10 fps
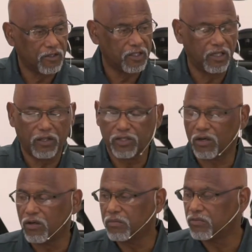There's another
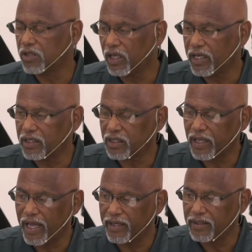term related to
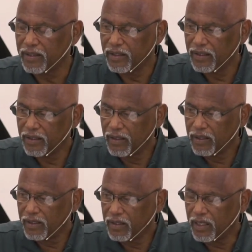that,
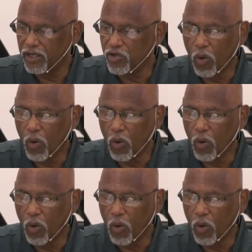that